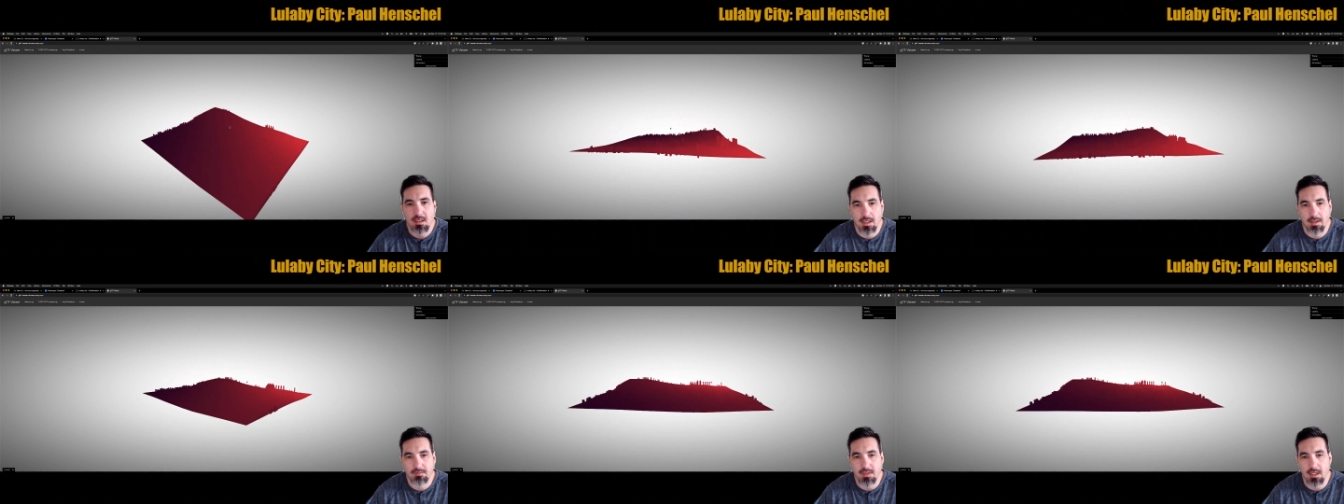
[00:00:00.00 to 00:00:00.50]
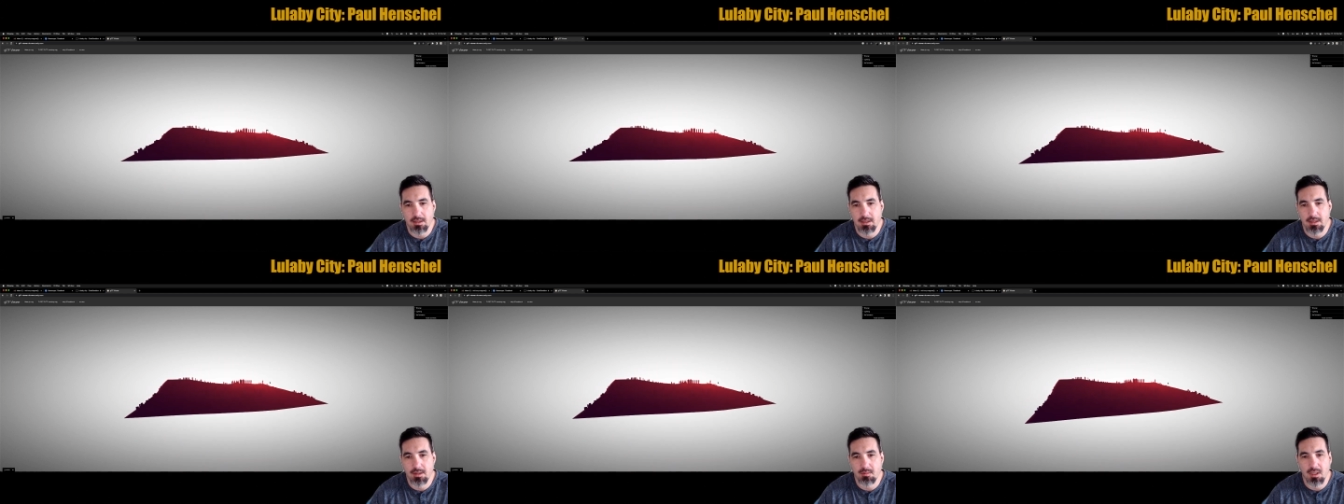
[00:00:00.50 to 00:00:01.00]
I've talked to
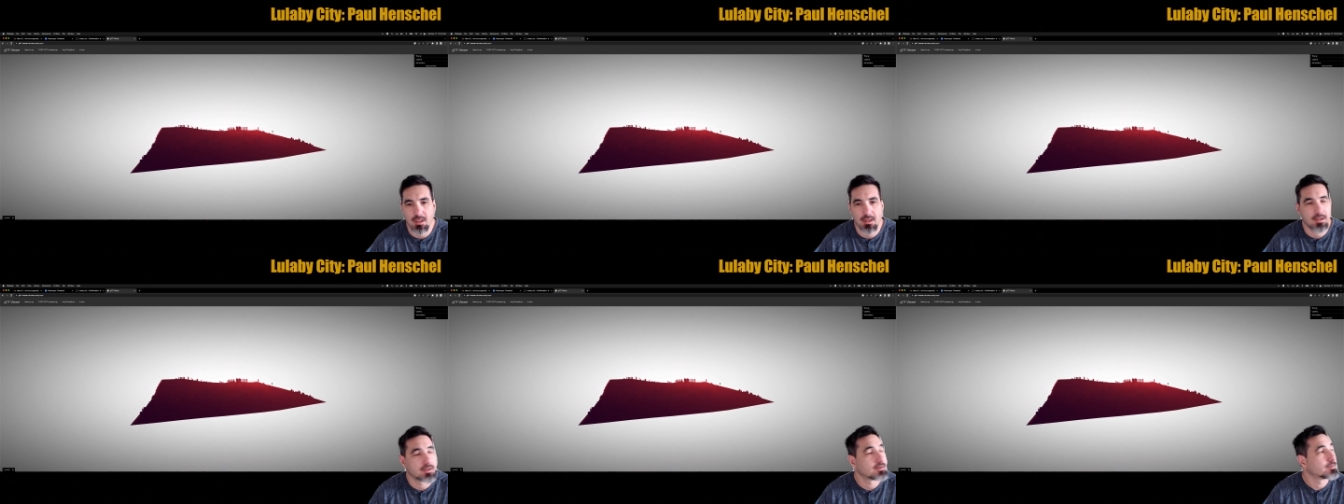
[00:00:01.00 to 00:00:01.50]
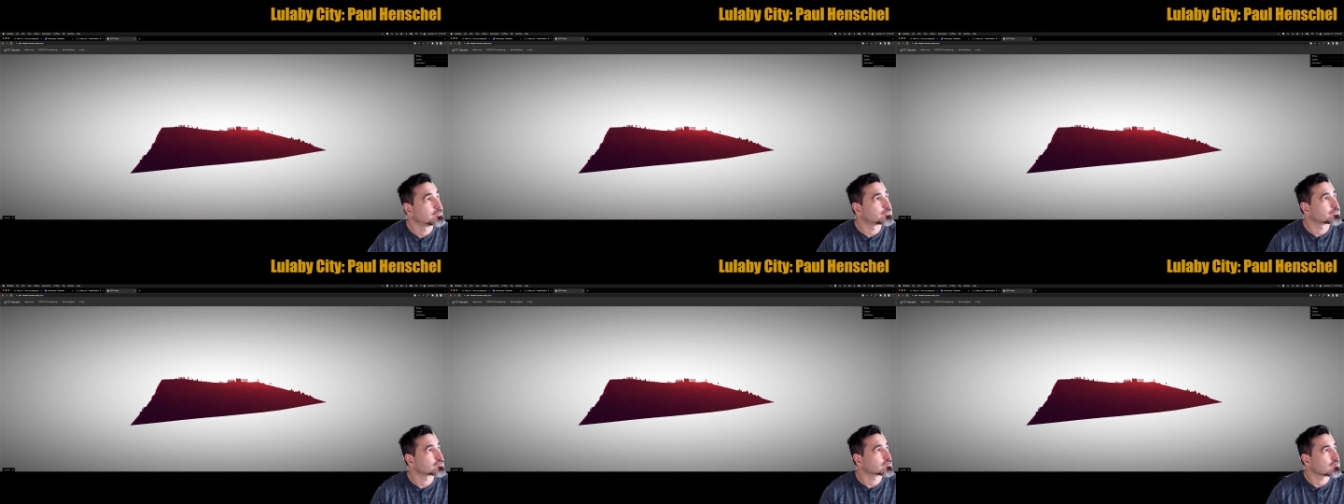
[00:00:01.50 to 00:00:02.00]
him on
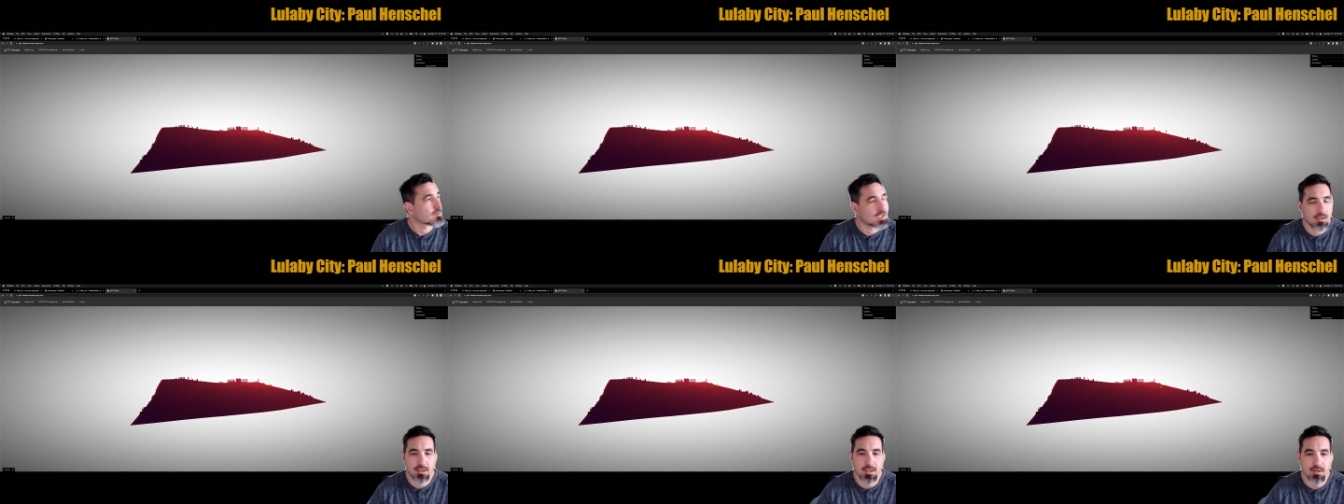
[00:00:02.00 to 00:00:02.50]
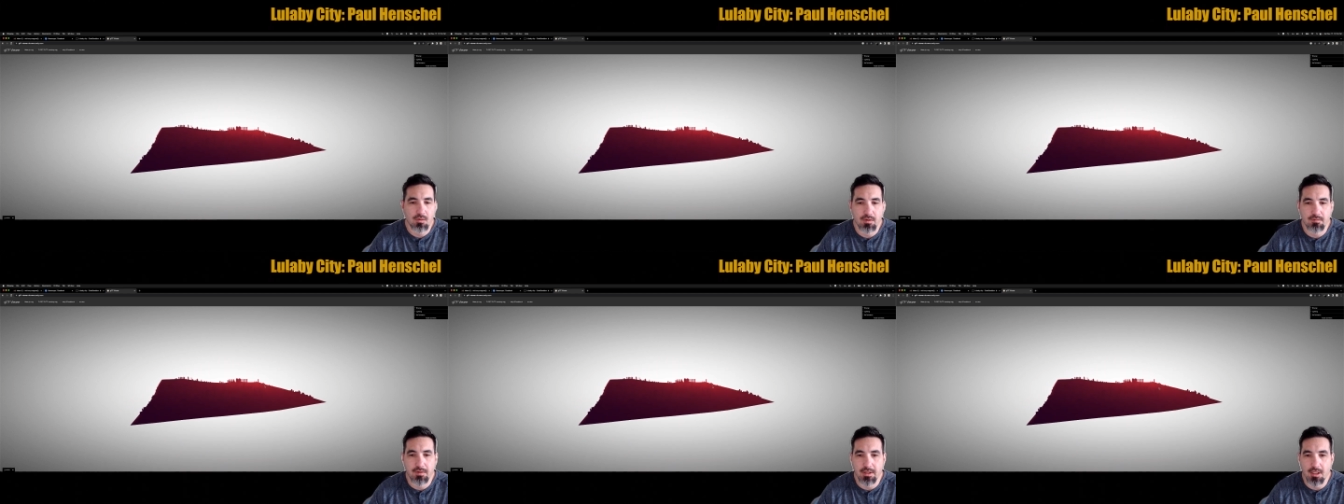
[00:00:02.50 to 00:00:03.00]

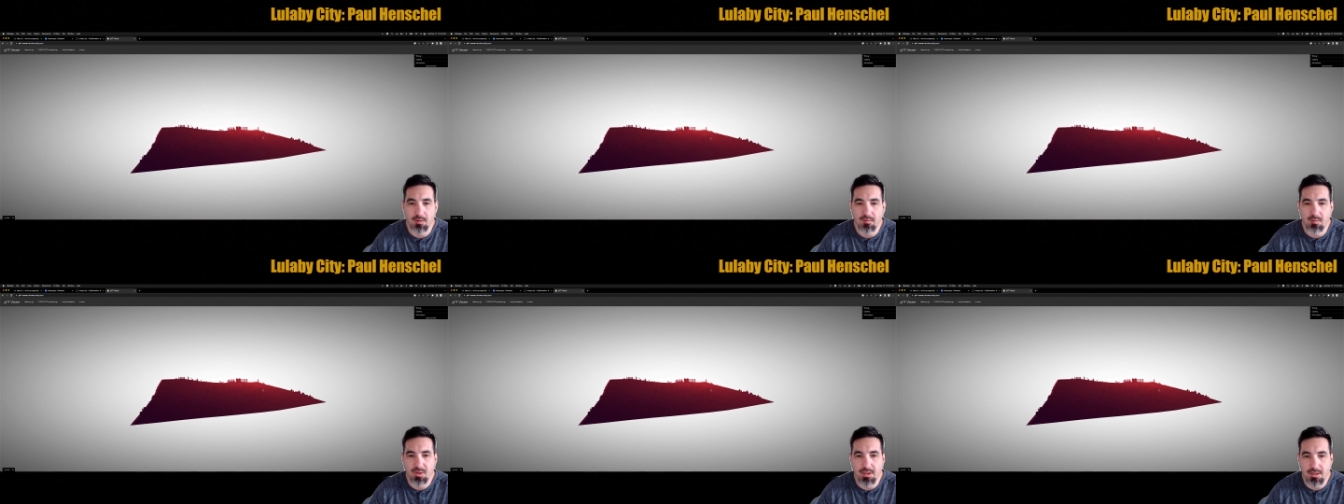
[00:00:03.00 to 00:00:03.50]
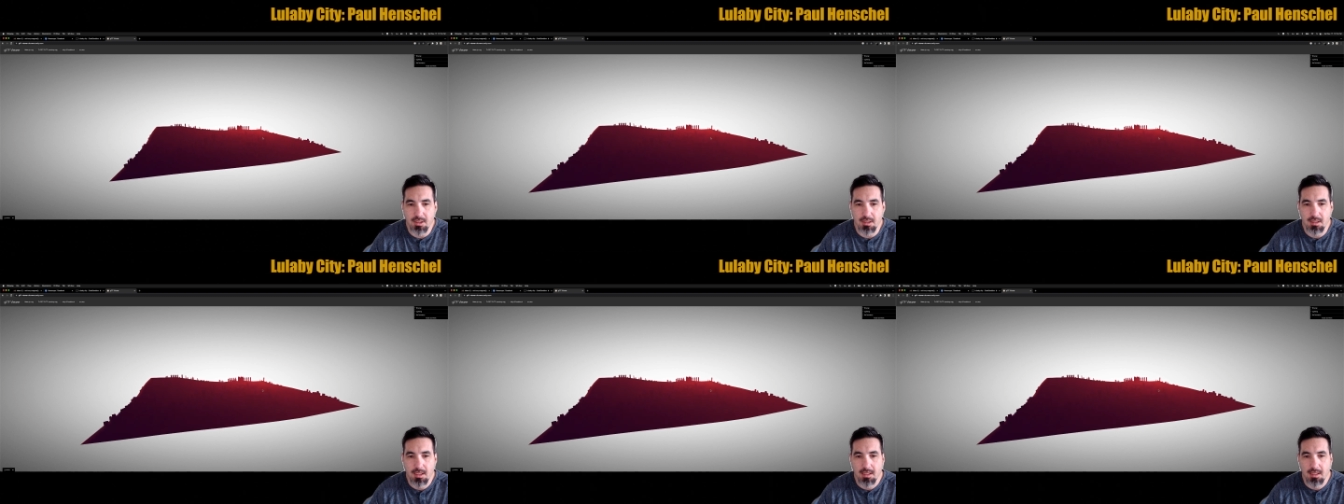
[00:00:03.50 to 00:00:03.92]
Discord, very helpful person.